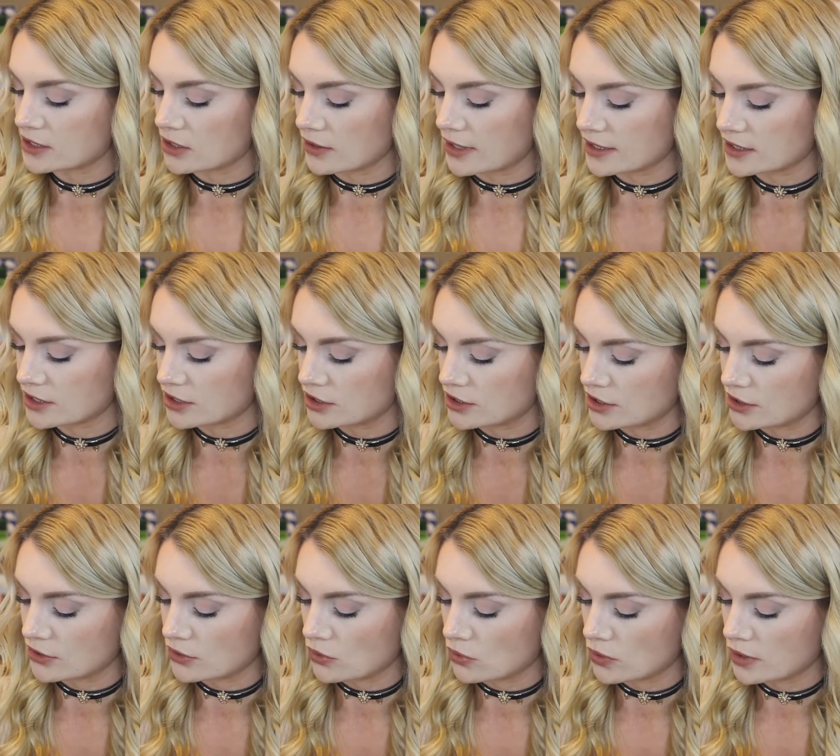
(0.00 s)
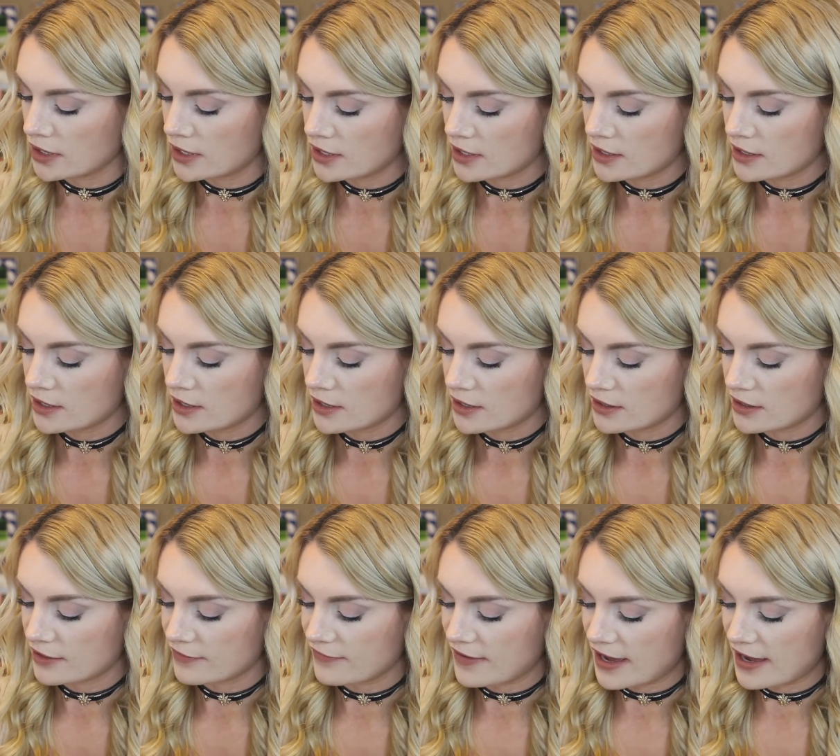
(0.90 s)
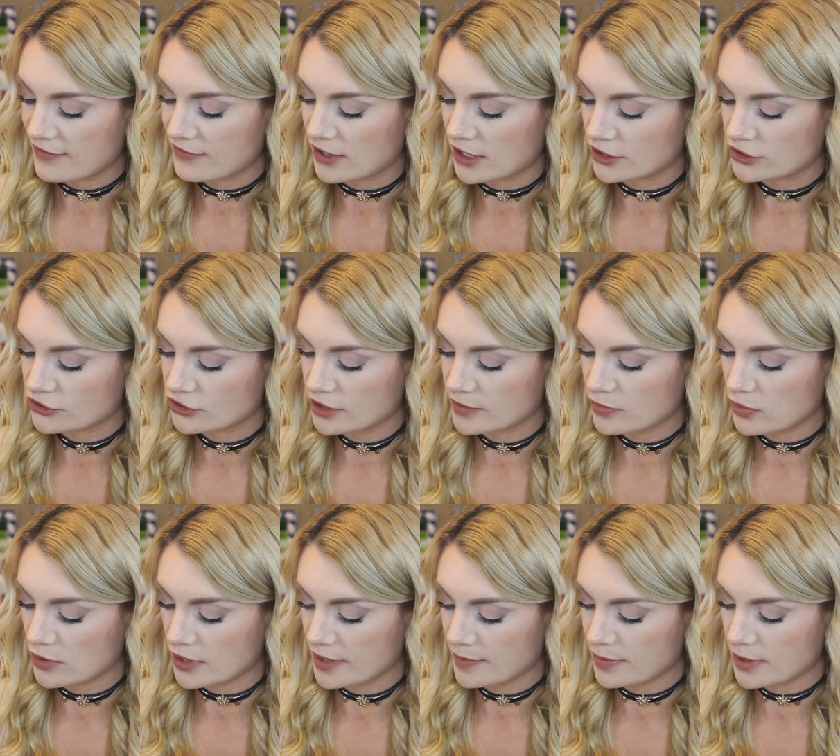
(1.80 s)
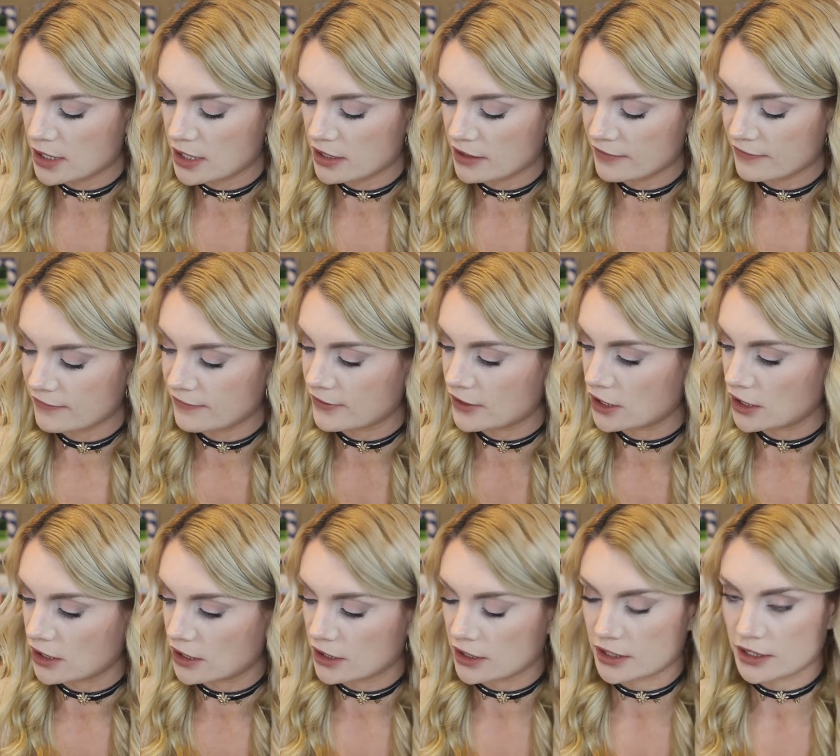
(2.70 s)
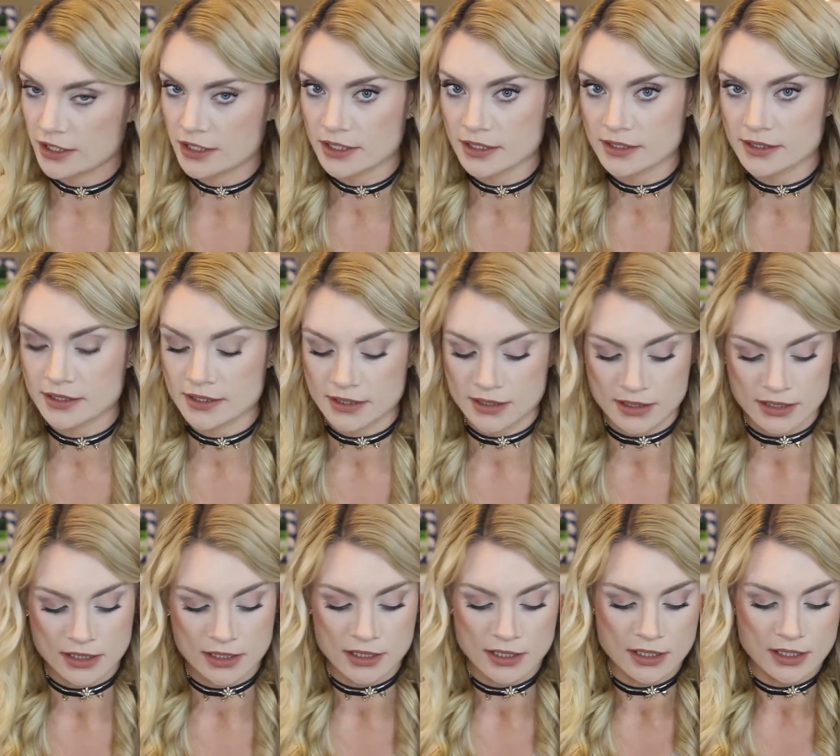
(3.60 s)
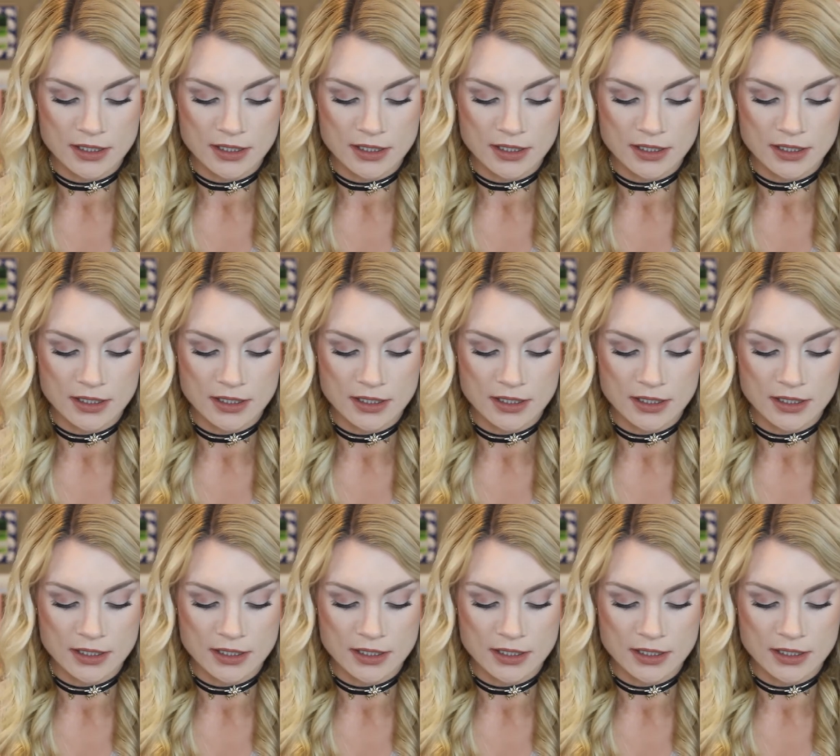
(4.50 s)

So let's do the 500 point perk first.